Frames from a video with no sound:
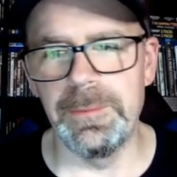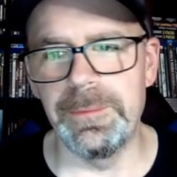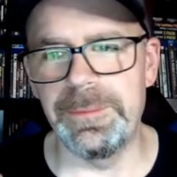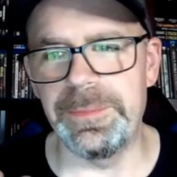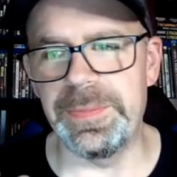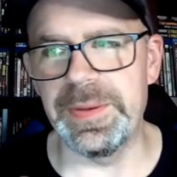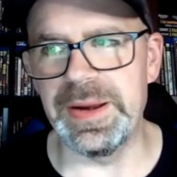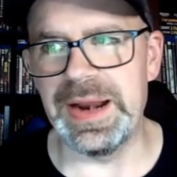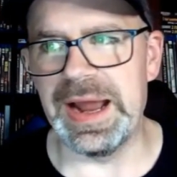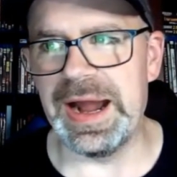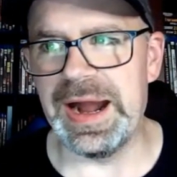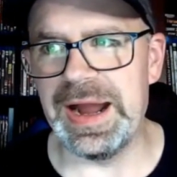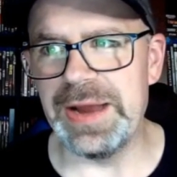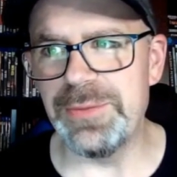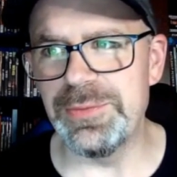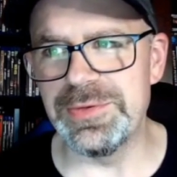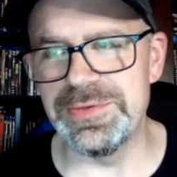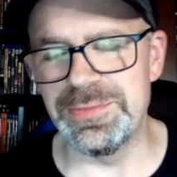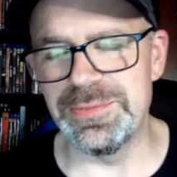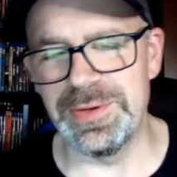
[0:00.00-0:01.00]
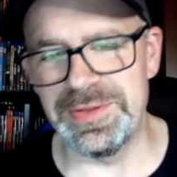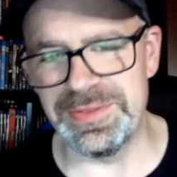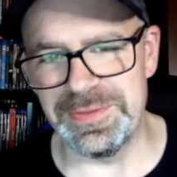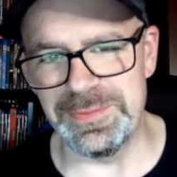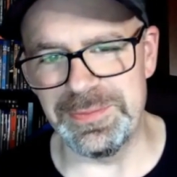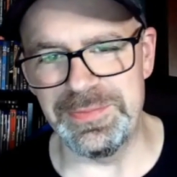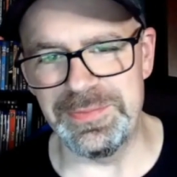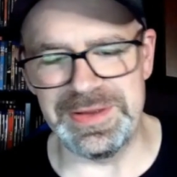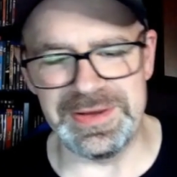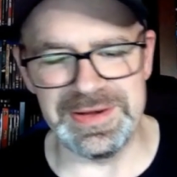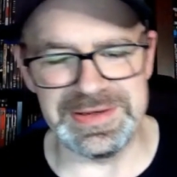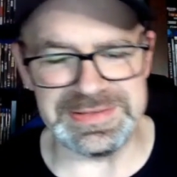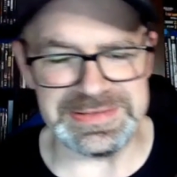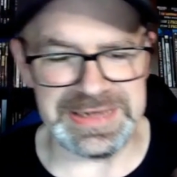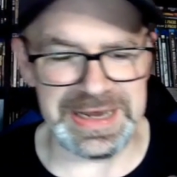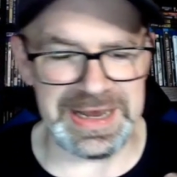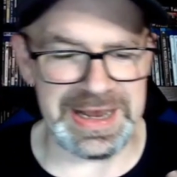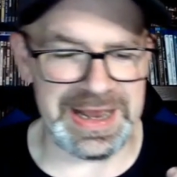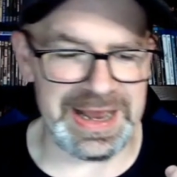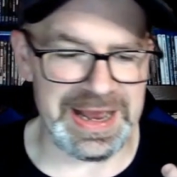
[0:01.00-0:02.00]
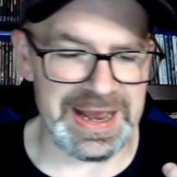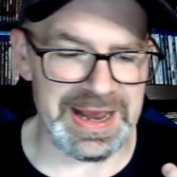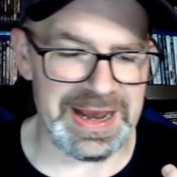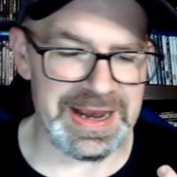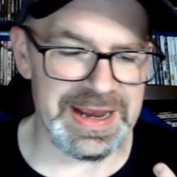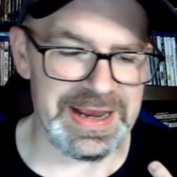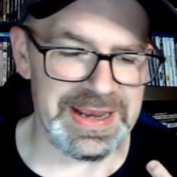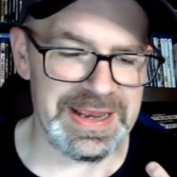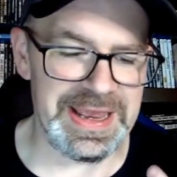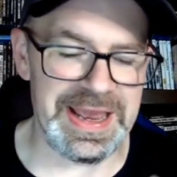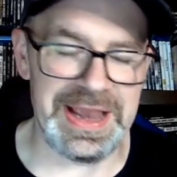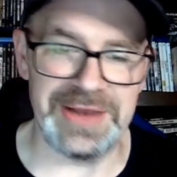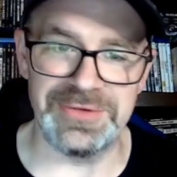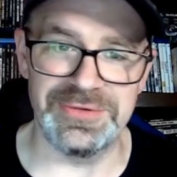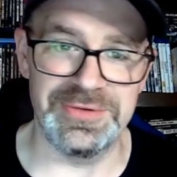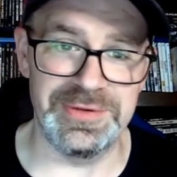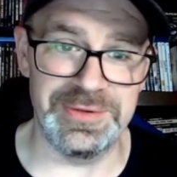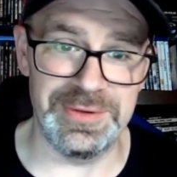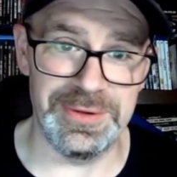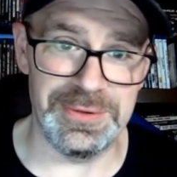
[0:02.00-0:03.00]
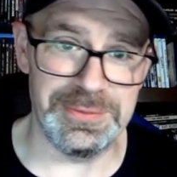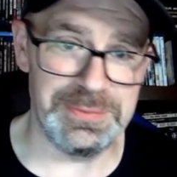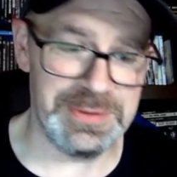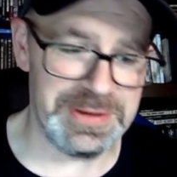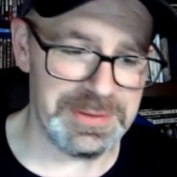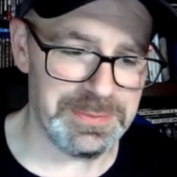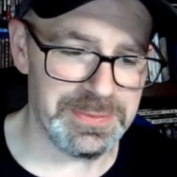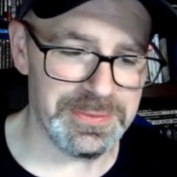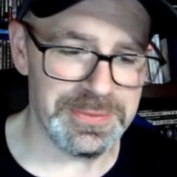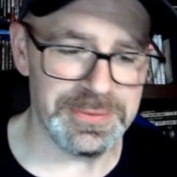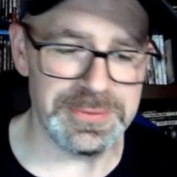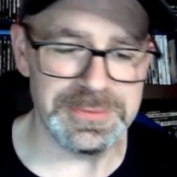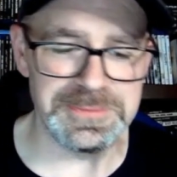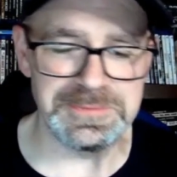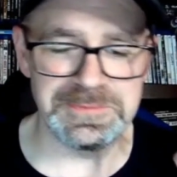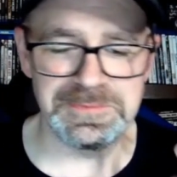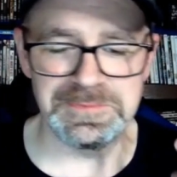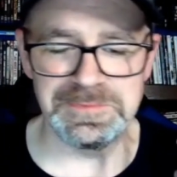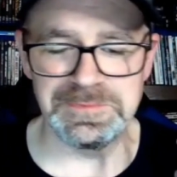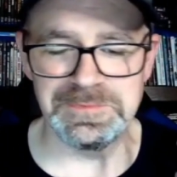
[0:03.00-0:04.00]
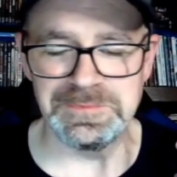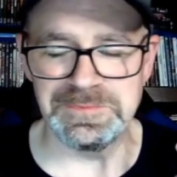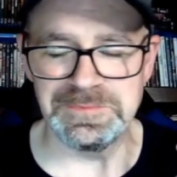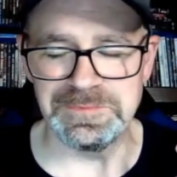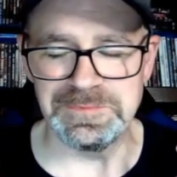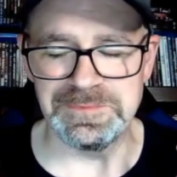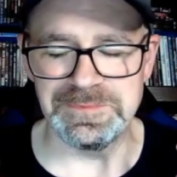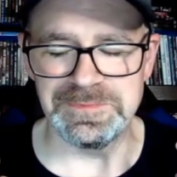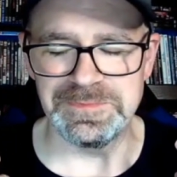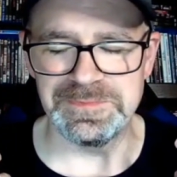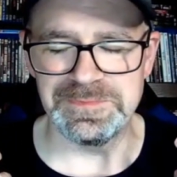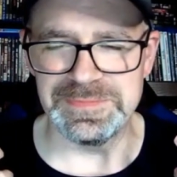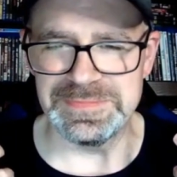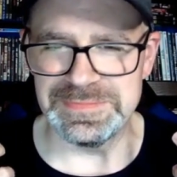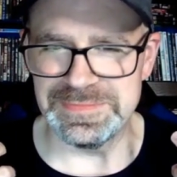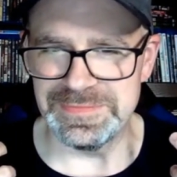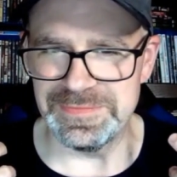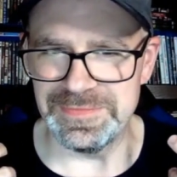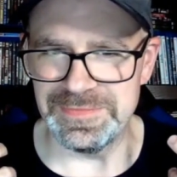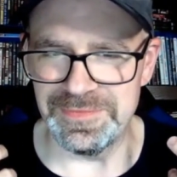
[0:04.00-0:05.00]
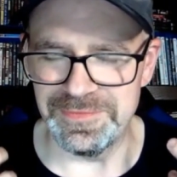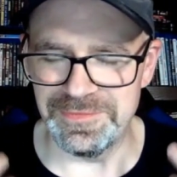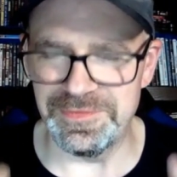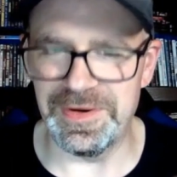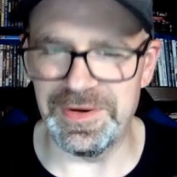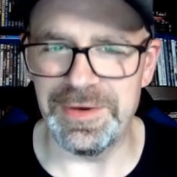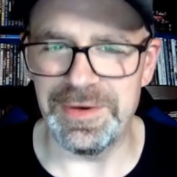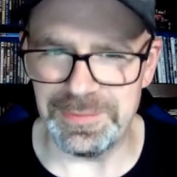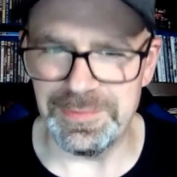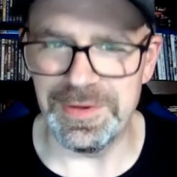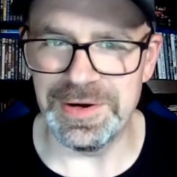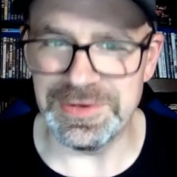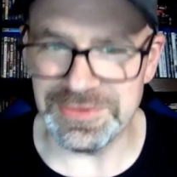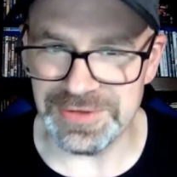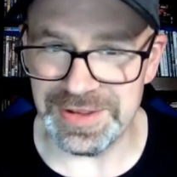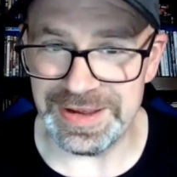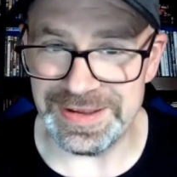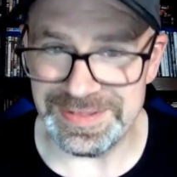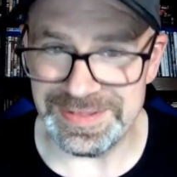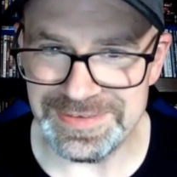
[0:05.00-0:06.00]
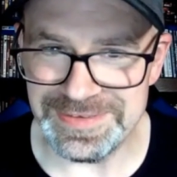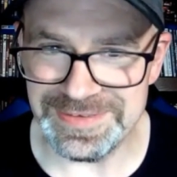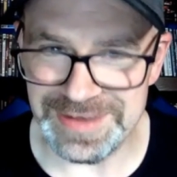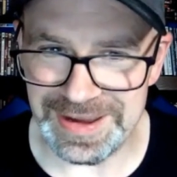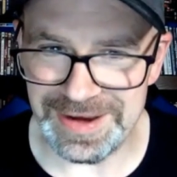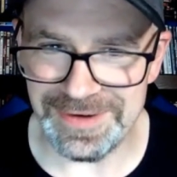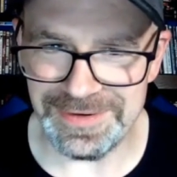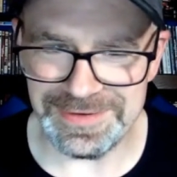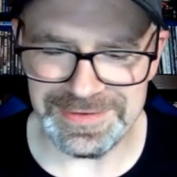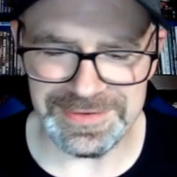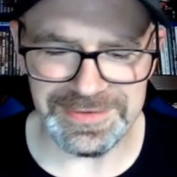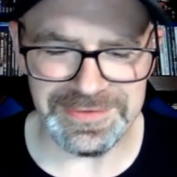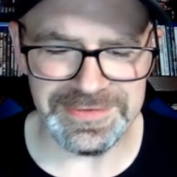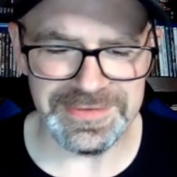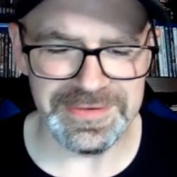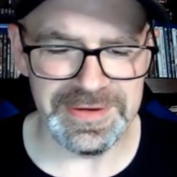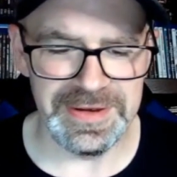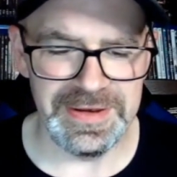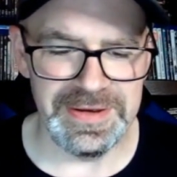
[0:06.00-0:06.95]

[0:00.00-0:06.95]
But I was with them because I actually know people very much like characters.